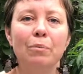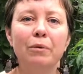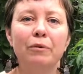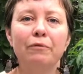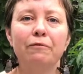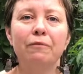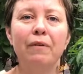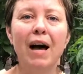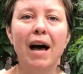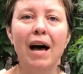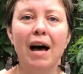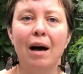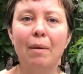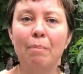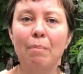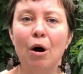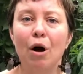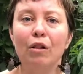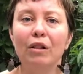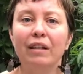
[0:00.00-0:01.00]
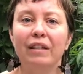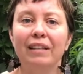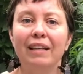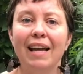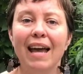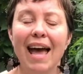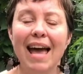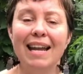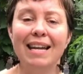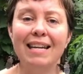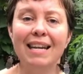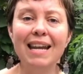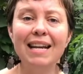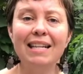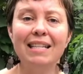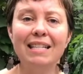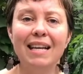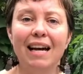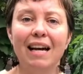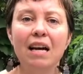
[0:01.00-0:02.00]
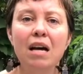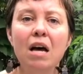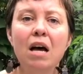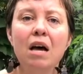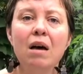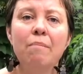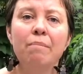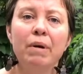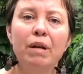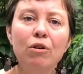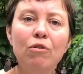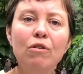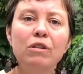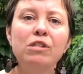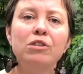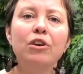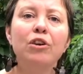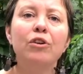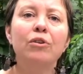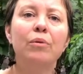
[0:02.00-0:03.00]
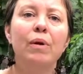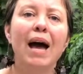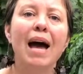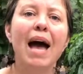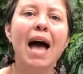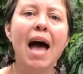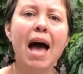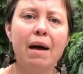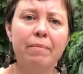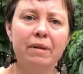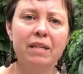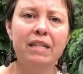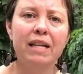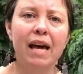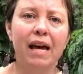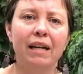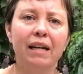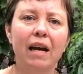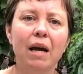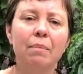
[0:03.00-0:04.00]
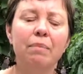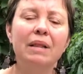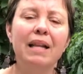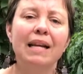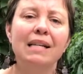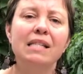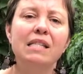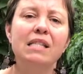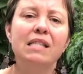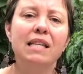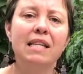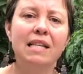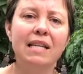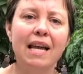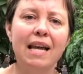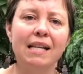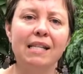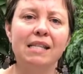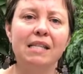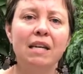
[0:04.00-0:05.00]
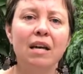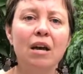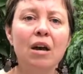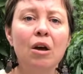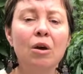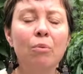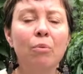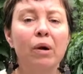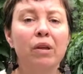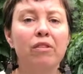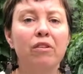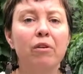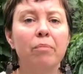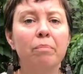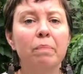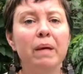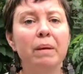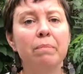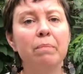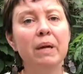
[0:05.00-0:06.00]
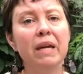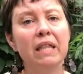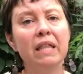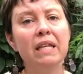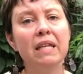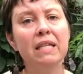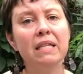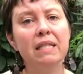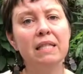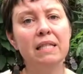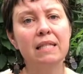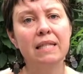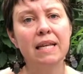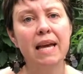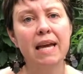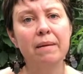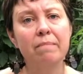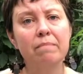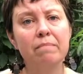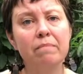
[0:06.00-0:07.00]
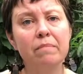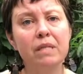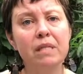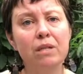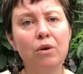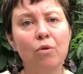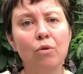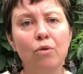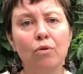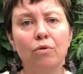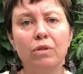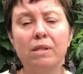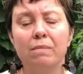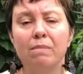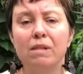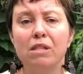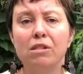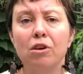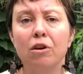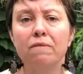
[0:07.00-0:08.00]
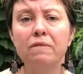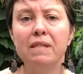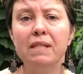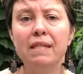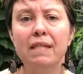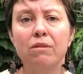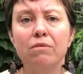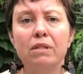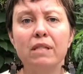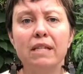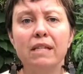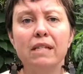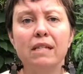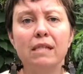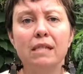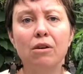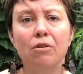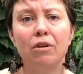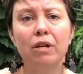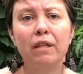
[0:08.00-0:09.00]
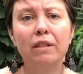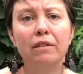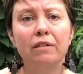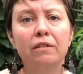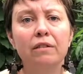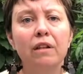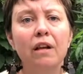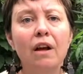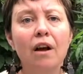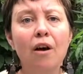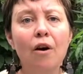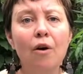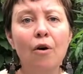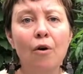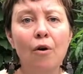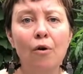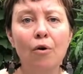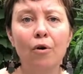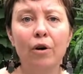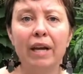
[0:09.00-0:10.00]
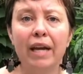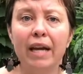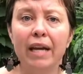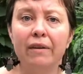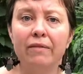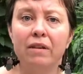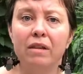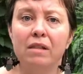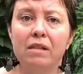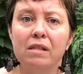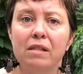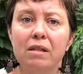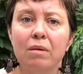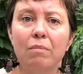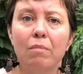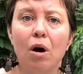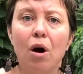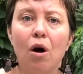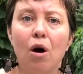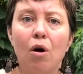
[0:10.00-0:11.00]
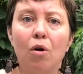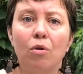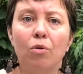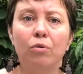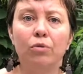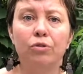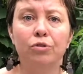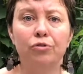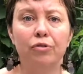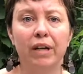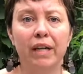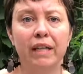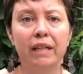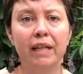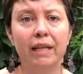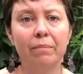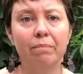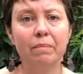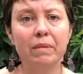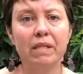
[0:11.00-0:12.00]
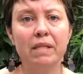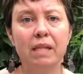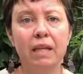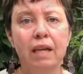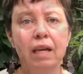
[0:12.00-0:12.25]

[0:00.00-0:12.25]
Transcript: of pollen and nectar, but also habitat, a place to nest, whether it be pithy stems or some soft silty soil or even some old tree limbs.